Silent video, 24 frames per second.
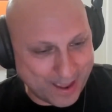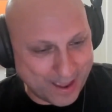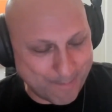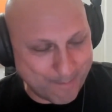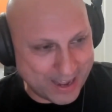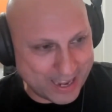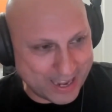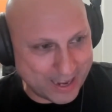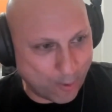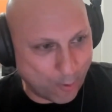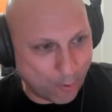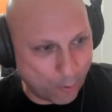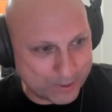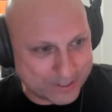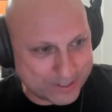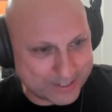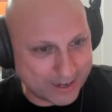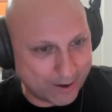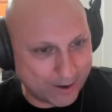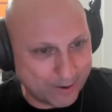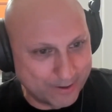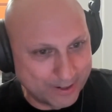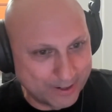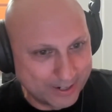mate
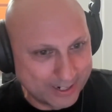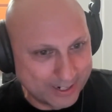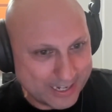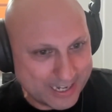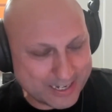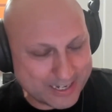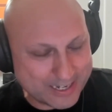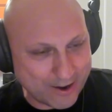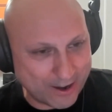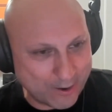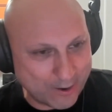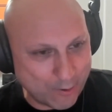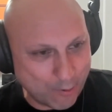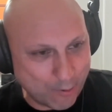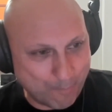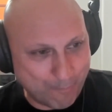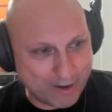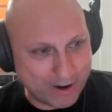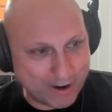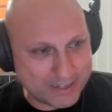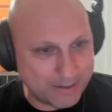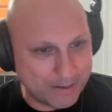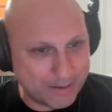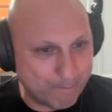also, this guy called
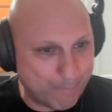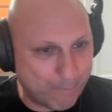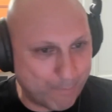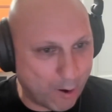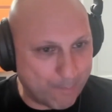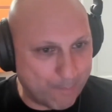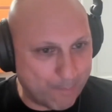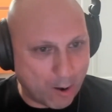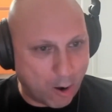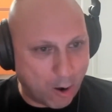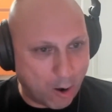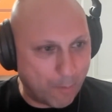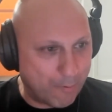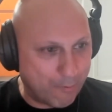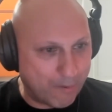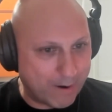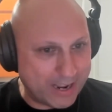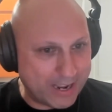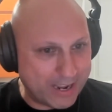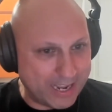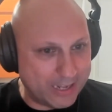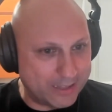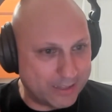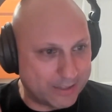Preston Bob,
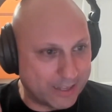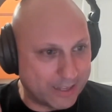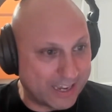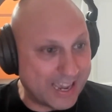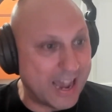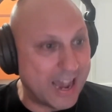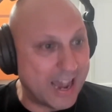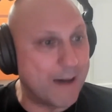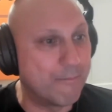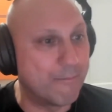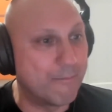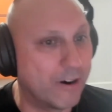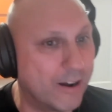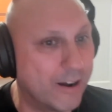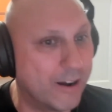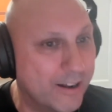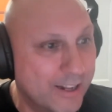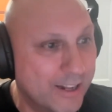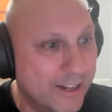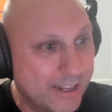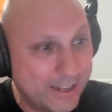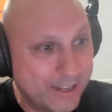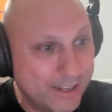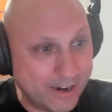operated the camera,
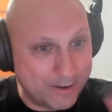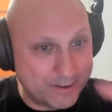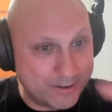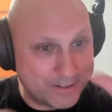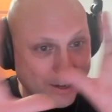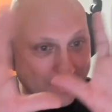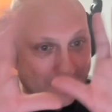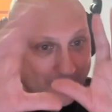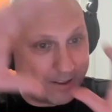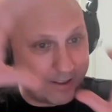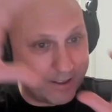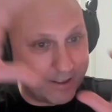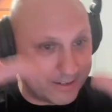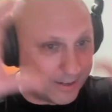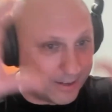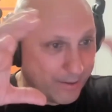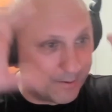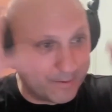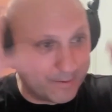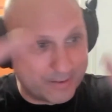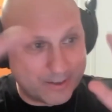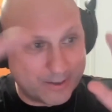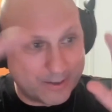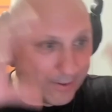so
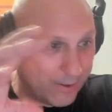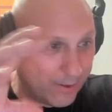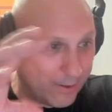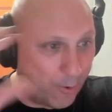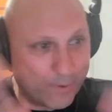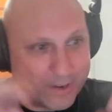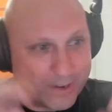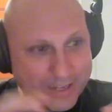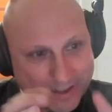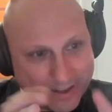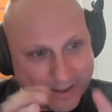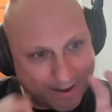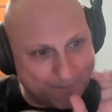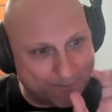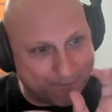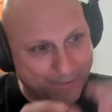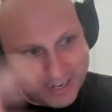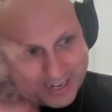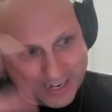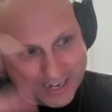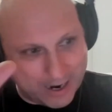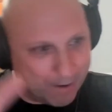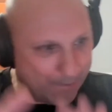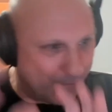there's always like
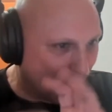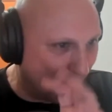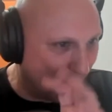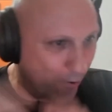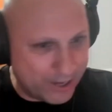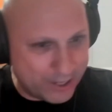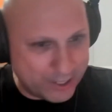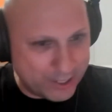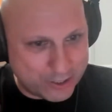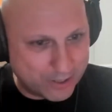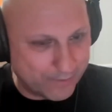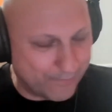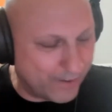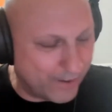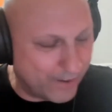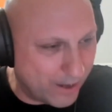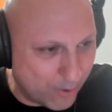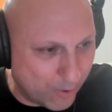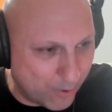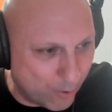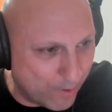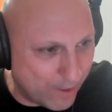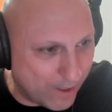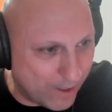video footage of it
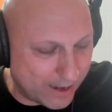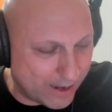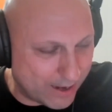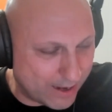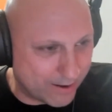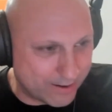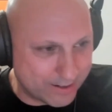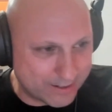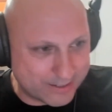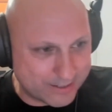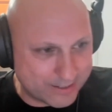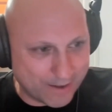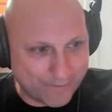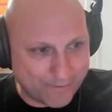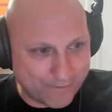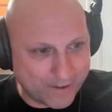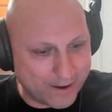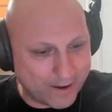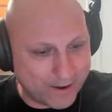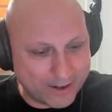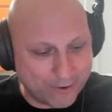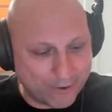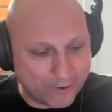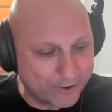and all that kind of stuff
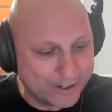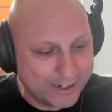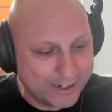going on.